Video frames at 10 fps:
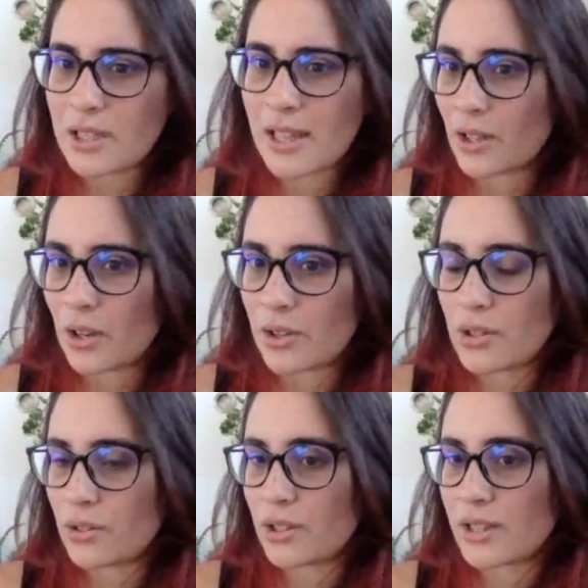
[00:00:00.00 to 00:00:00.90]
what does that
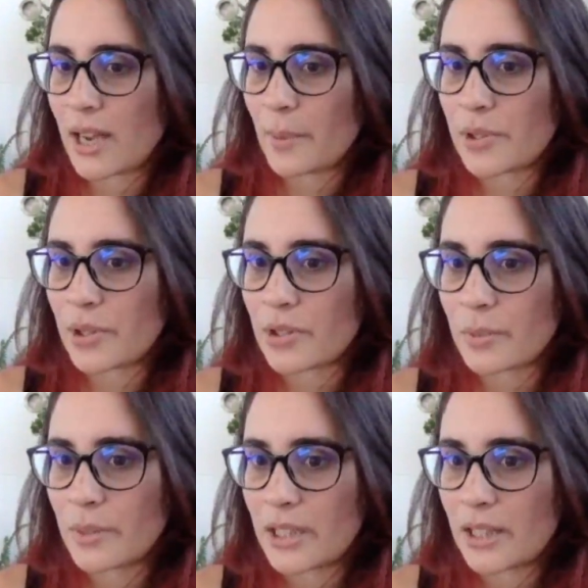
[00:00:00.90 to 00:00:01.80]
cost you to type on
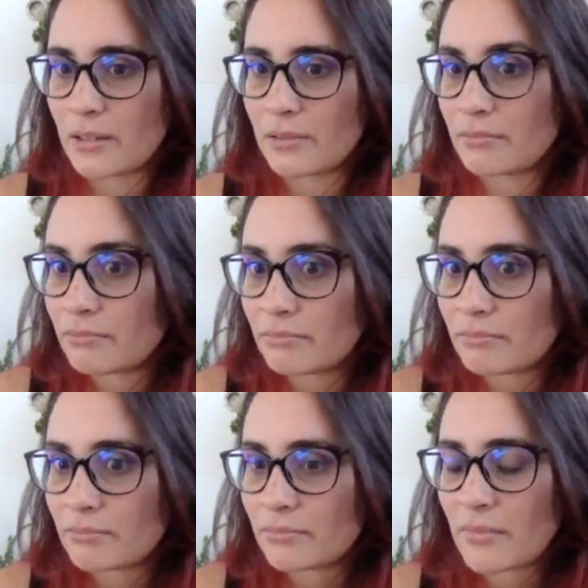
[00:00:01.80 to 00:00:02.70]
social media
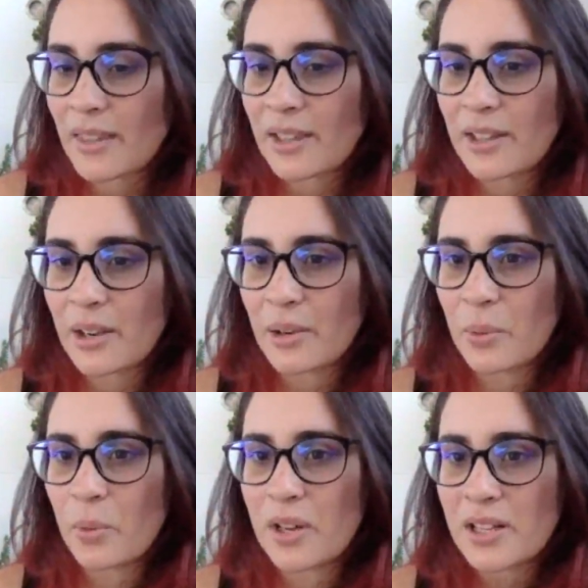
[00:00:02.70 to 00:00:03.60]
right you know
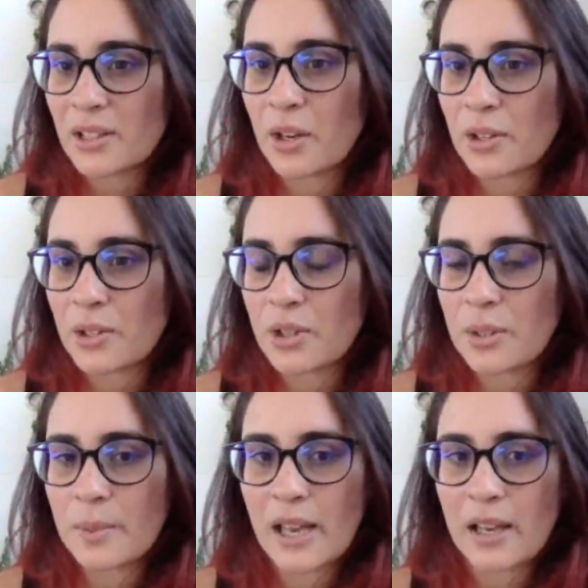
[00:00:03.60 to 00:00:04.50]
what does it cost
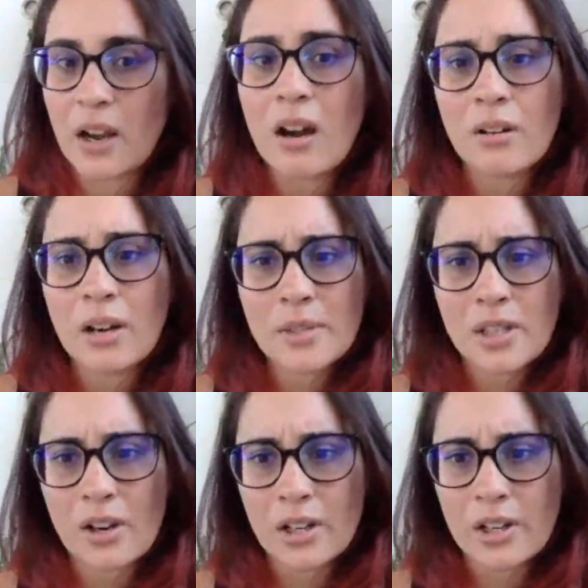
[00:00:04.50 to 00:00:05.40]
you to be like, oh,
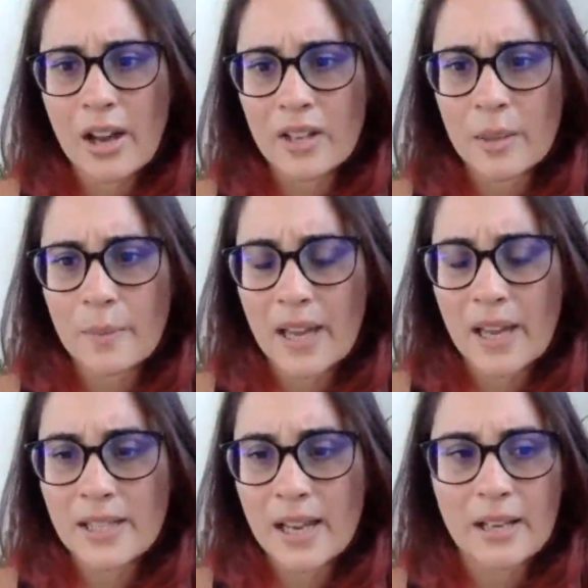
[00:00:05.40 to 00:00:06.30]
I'm sorry, you're having a
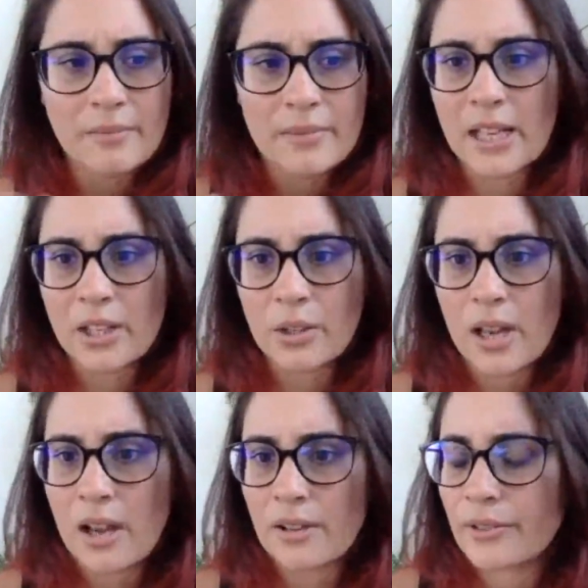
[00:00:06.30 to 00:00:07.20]
bad day, sending
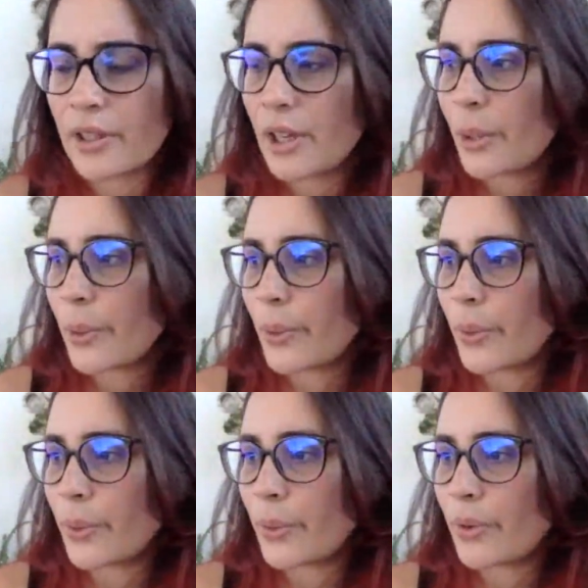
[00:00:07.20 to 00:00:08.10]
you love,
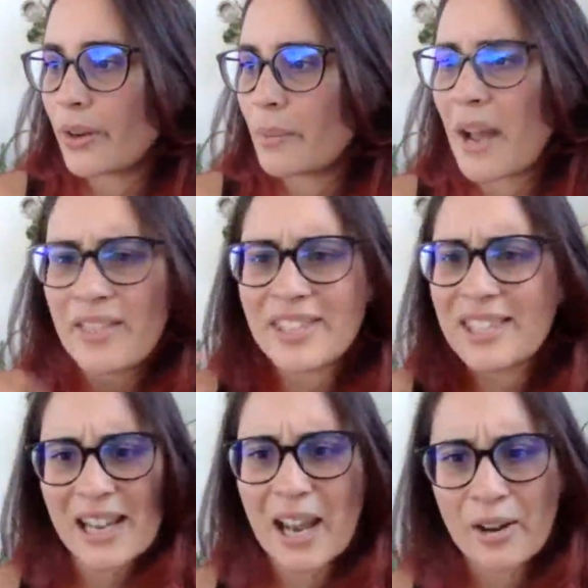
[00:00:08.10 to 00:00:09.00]
or man,
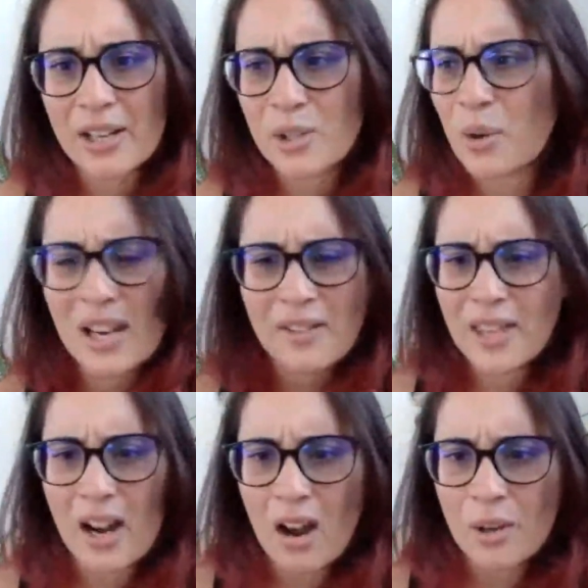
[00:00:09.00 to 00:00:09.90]
this is hilarious, or I
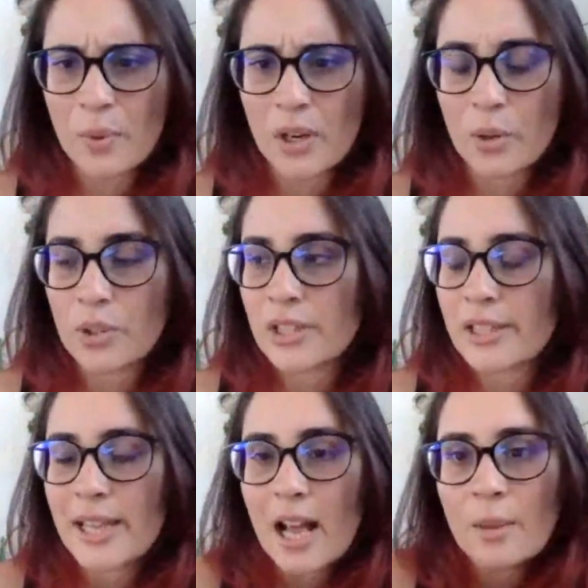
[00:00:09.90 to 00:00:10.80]
love that artwork, or
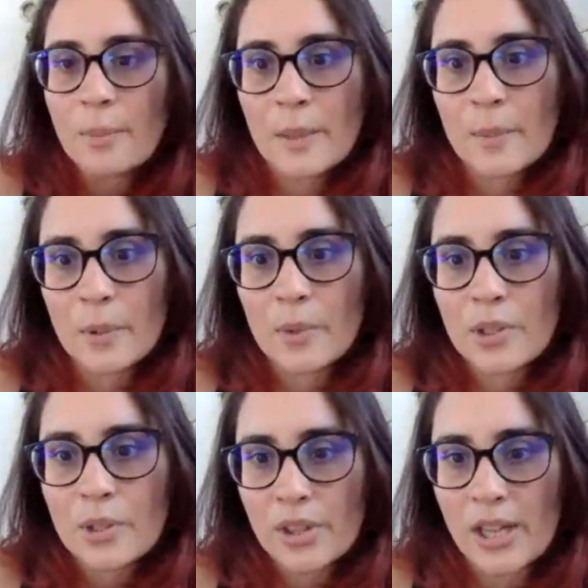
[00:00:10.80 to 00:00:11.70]
just tell people
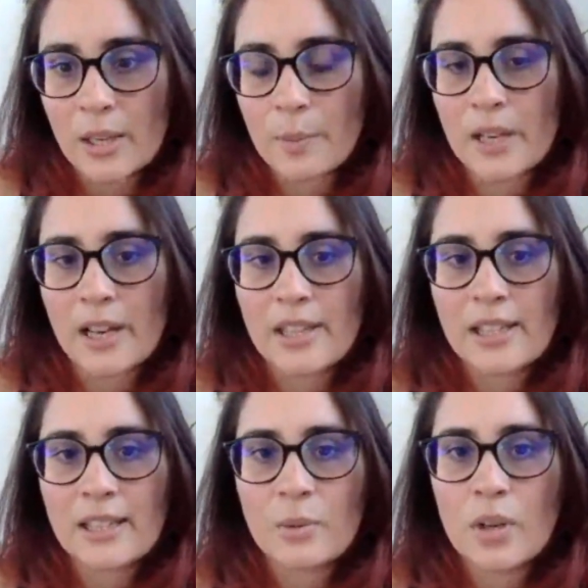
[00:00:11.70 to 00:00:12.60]
what you think. But I
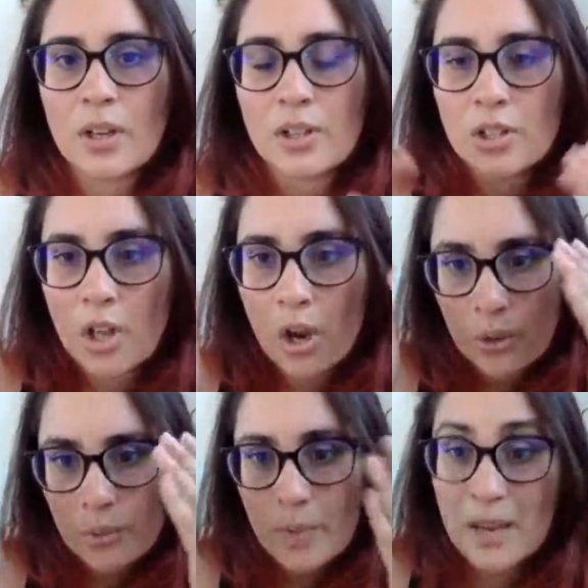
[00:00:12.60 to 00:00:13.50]
think that we are
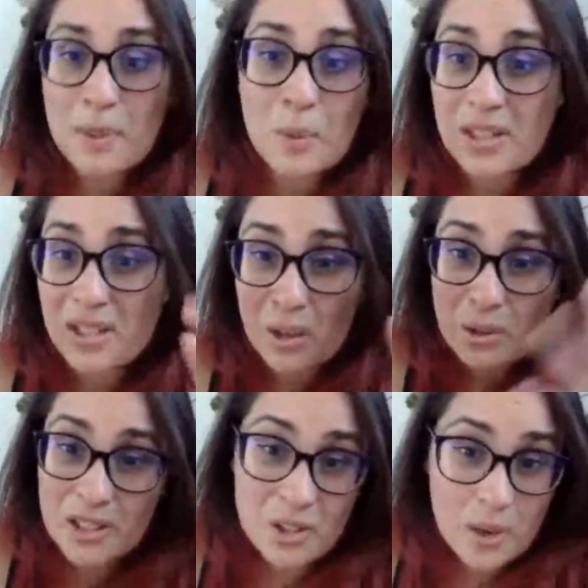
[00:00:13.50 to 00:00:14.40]
so, maybe we're
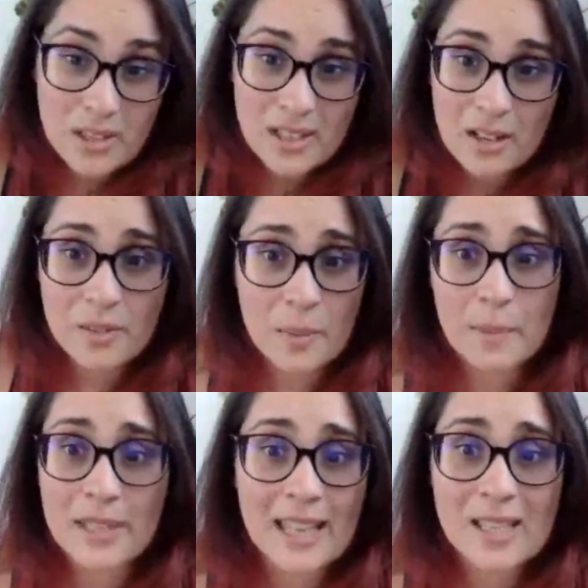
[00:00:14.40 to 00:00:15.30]
so into
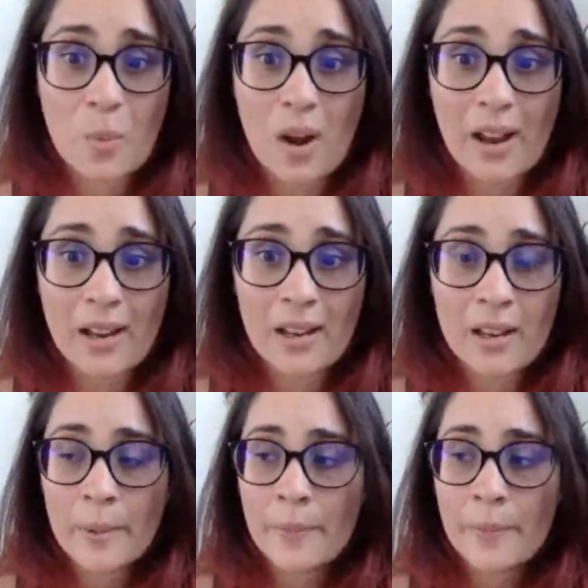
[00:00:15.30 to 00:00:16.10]
ourselves, maybe that's why.